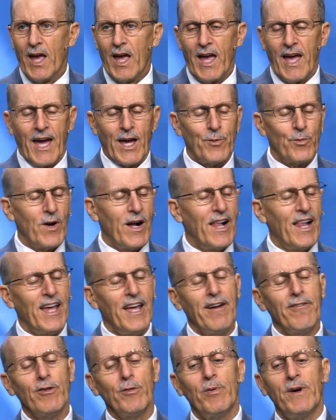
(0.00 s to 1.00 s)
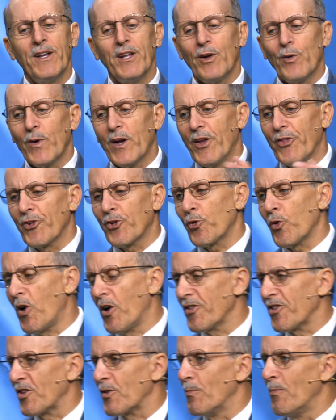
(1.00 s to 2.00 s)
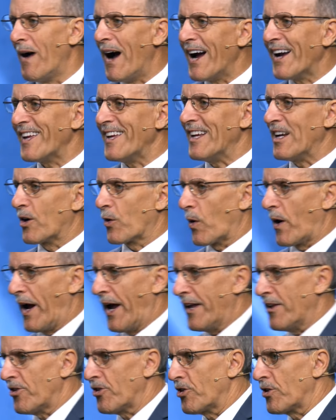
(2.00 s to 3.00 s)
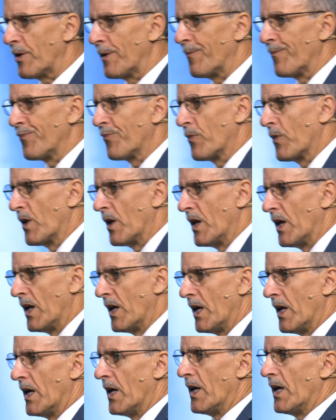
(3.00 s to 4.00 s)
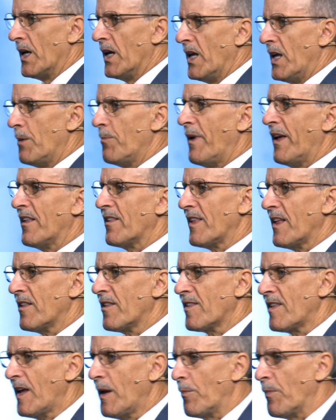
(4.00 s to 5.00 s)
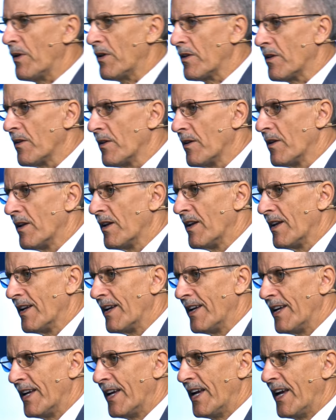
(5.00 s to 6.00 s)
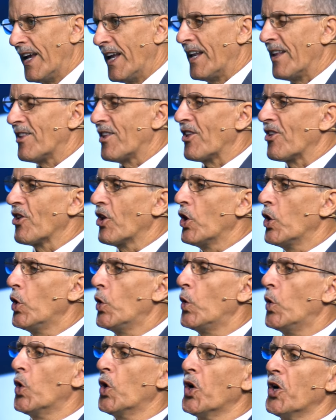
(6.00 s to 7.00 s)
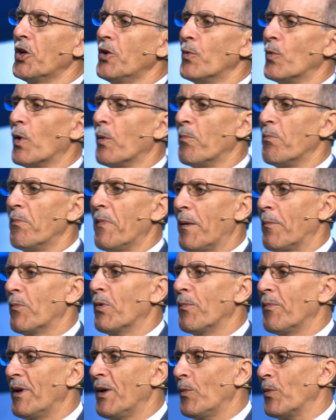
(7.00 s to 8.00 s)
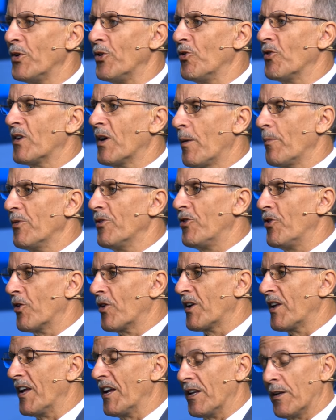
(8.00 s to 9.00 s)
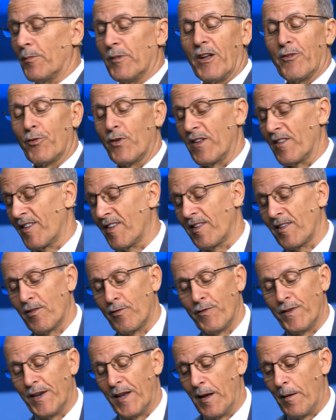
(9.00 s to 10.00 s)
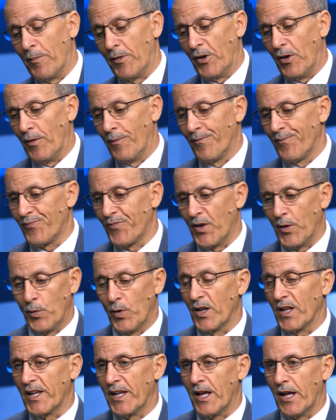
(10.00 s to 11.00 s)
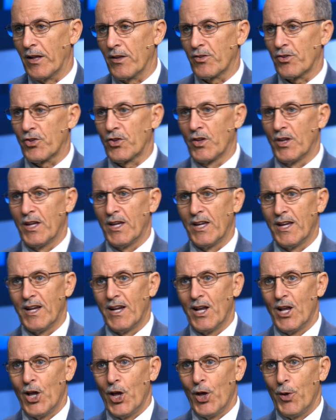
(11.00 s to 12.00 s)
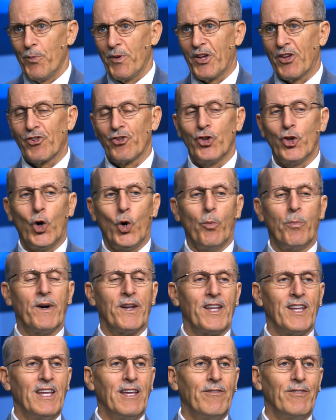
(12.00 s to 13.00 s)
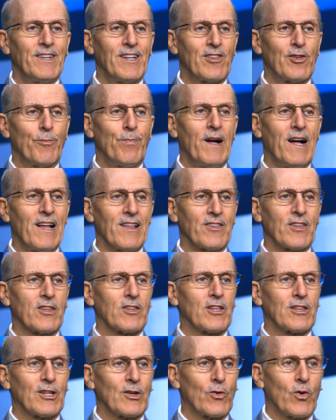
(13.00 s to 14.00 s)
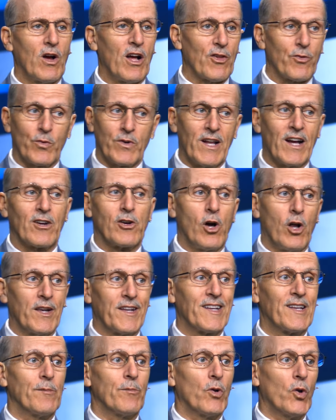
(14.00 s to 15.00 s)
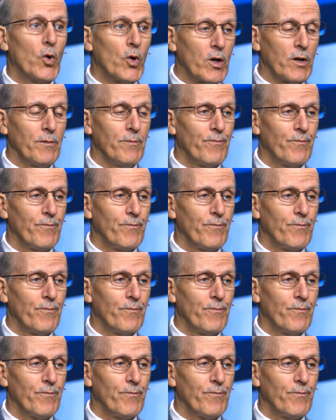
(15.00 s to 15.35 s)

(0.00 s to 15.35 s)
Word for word: And while everybody around the cross is mocking Christ, he makes that statement and he says, Lord, remember me when you come into your kingdom. Now, friends, this is phenomenal. It really is. Because nobody, even his apostles at the cross, were not calling him Lord.